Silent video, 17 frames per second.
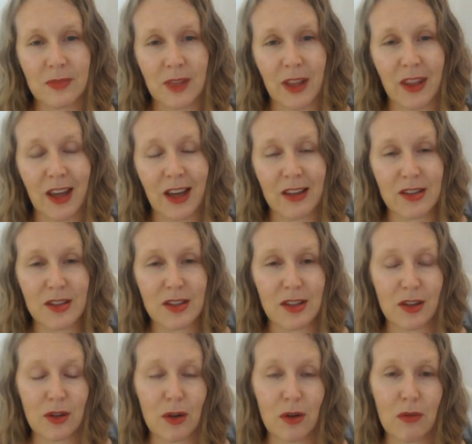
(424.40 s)
And that's
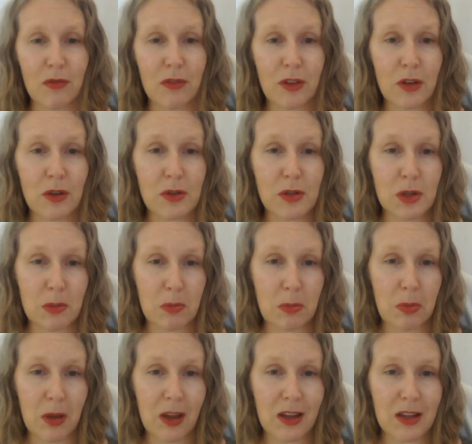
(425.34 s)
a
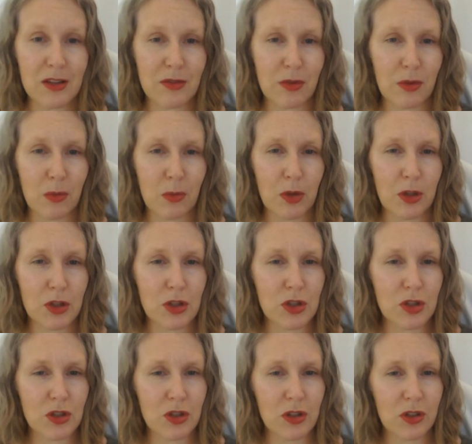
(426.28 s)
confusing place from
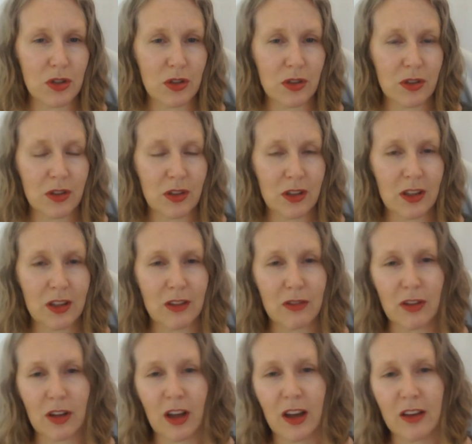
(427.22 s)
which to
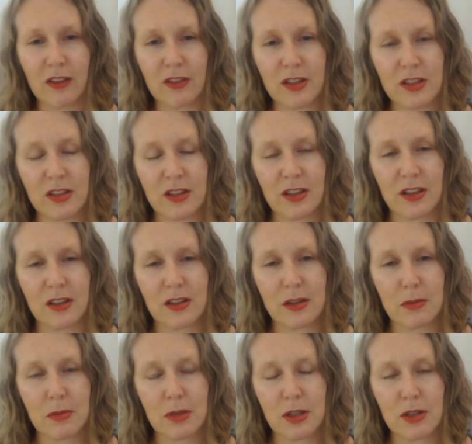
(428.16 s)
live life, isn't it?
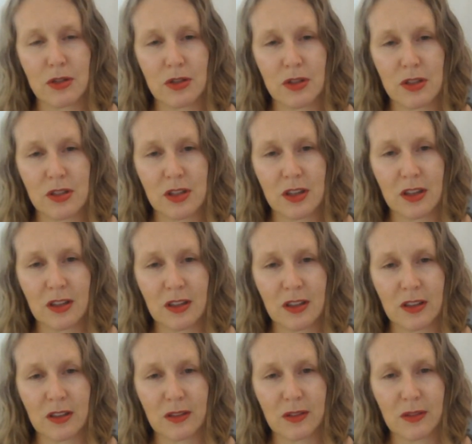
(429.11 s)
It's a
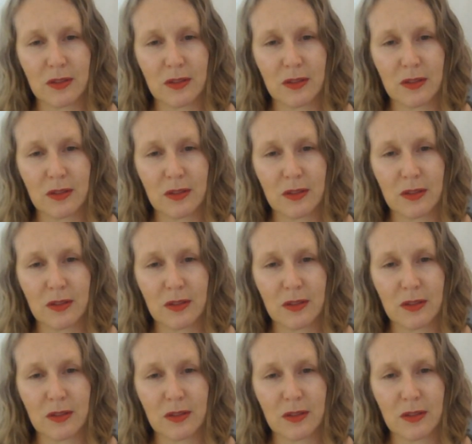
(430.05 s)
misunderstanding.